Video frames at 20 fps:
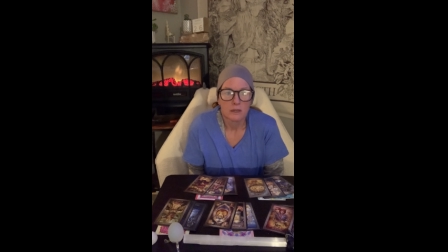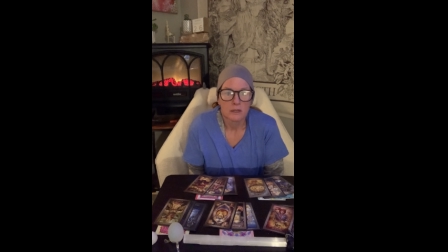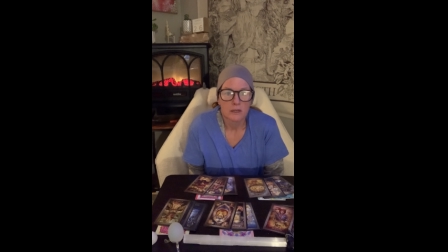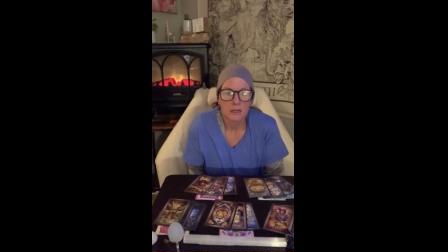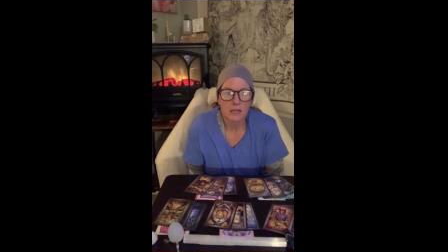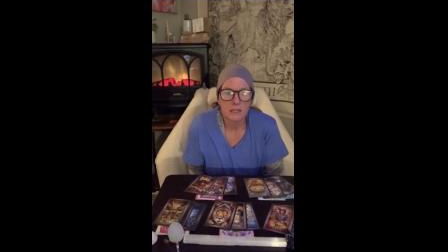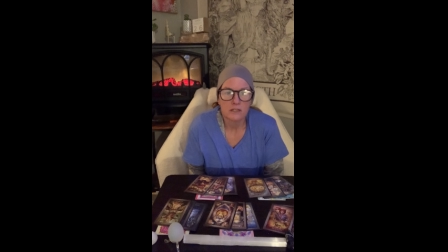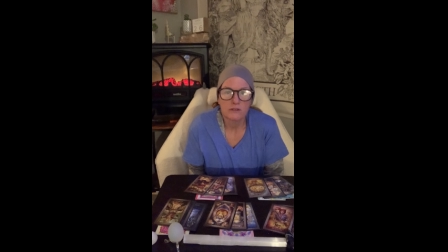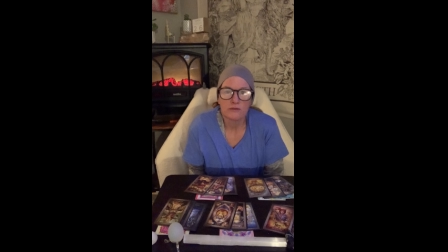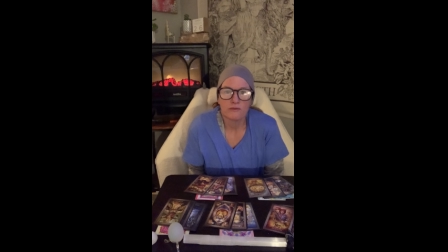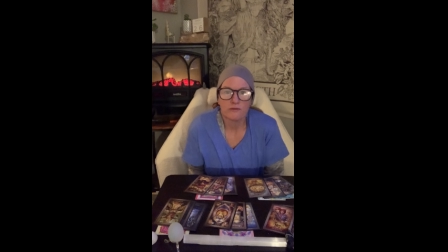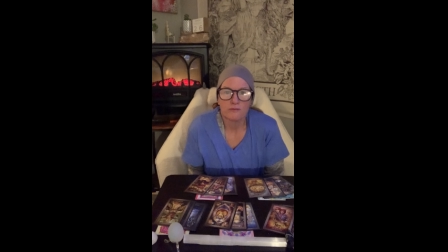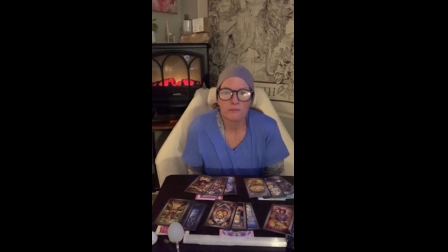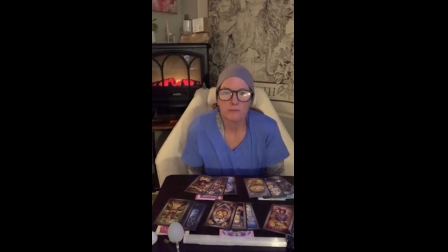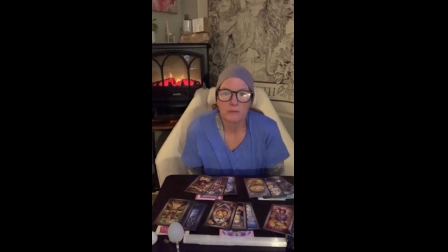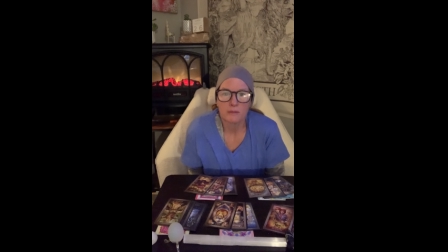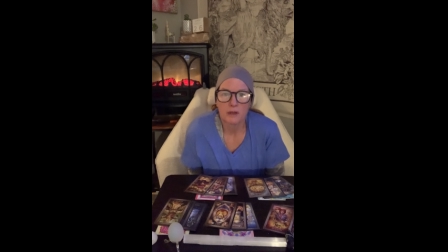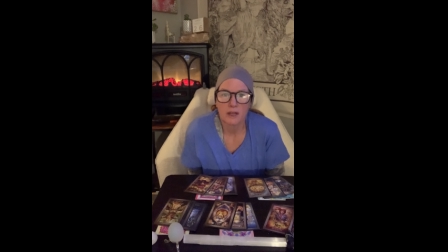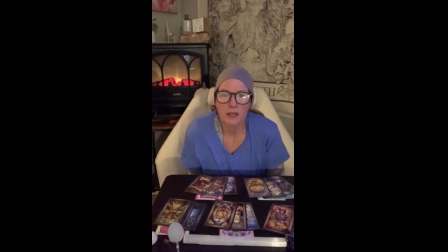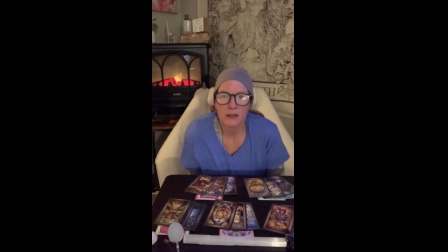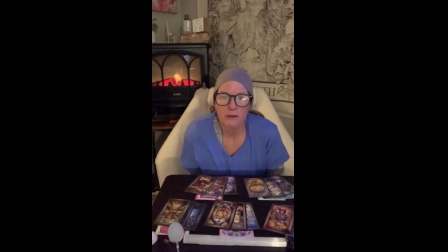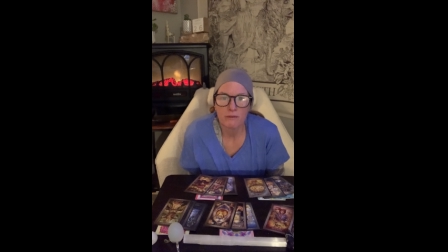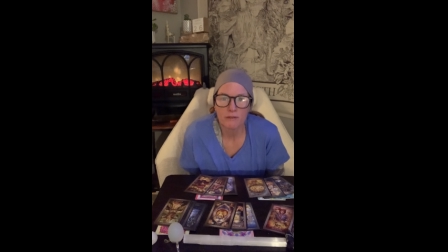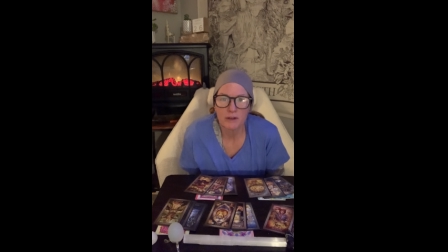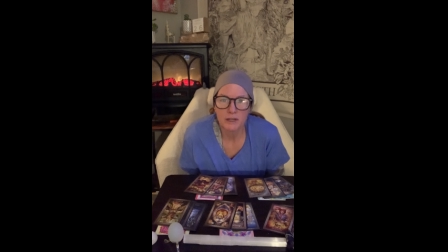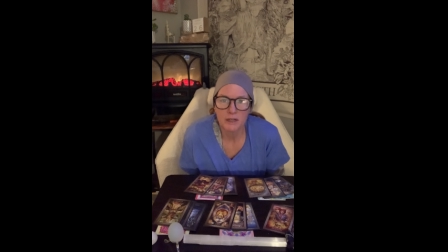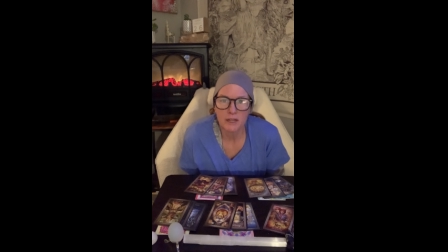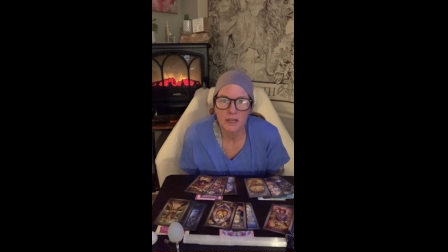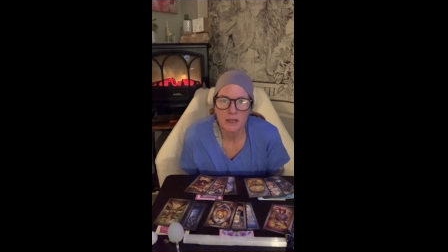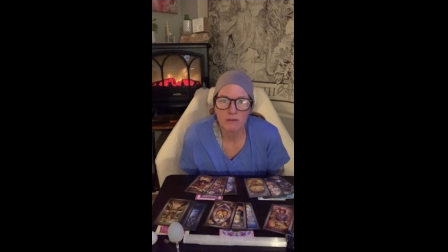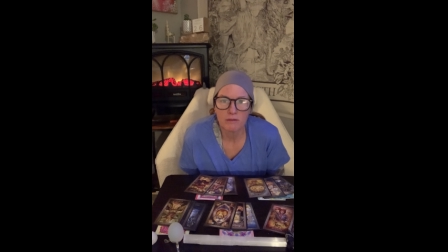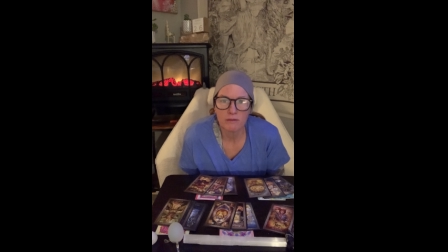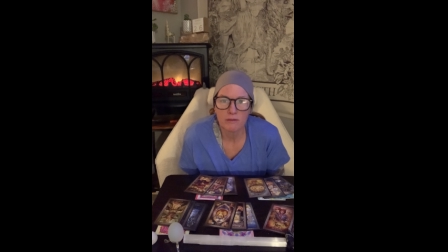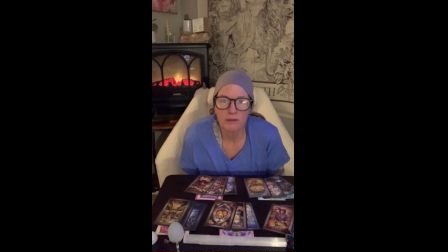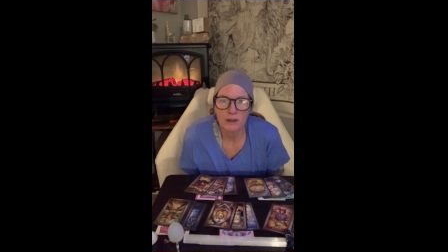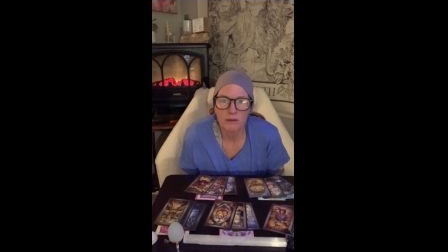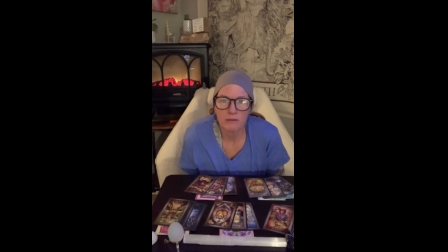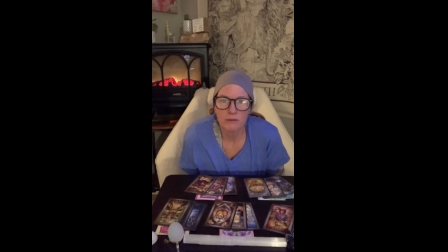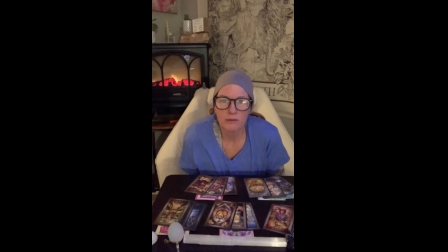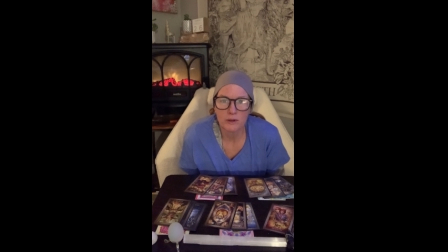Guys, every day
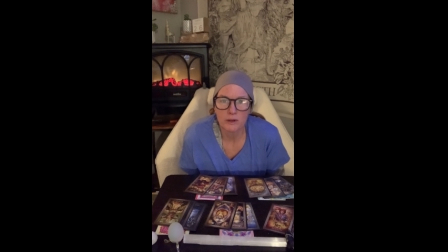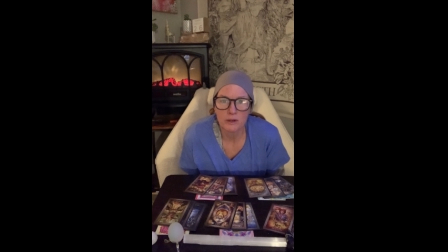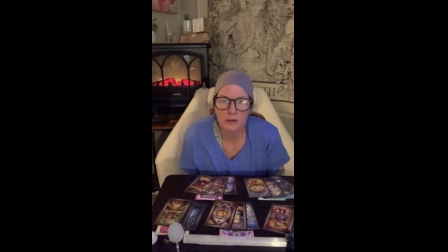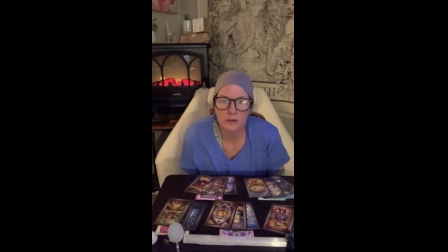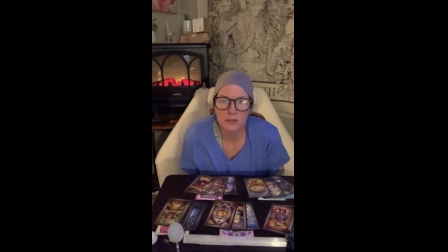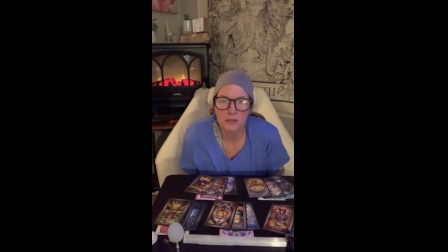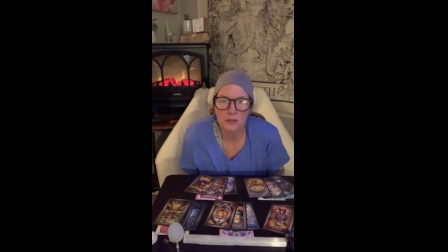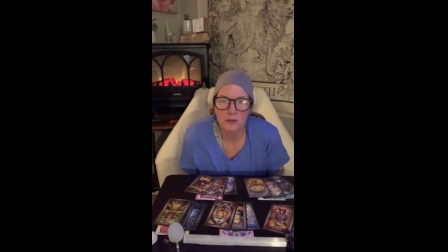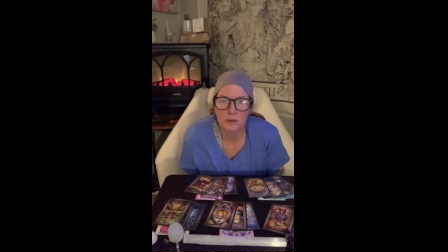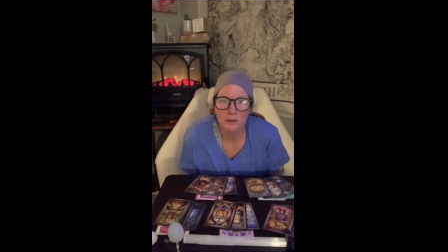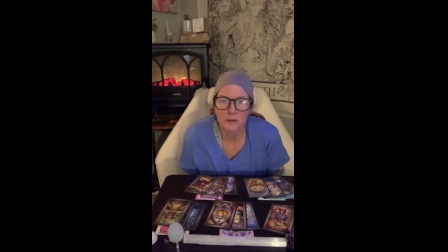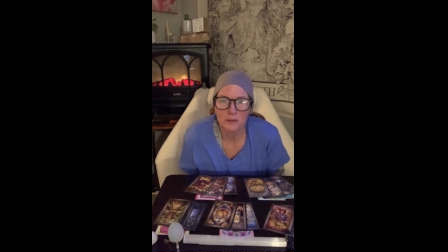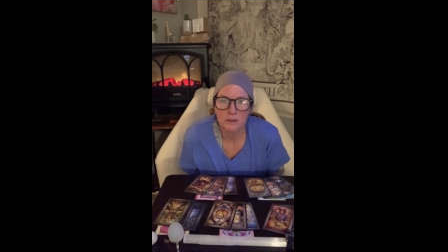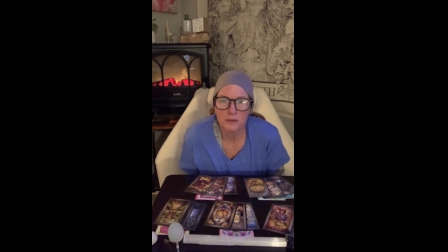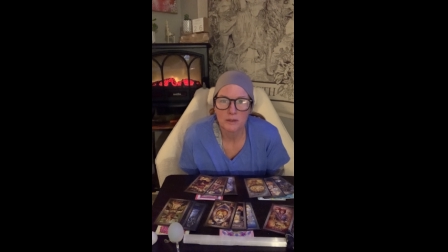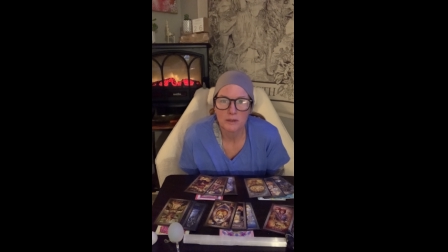fight for your soul.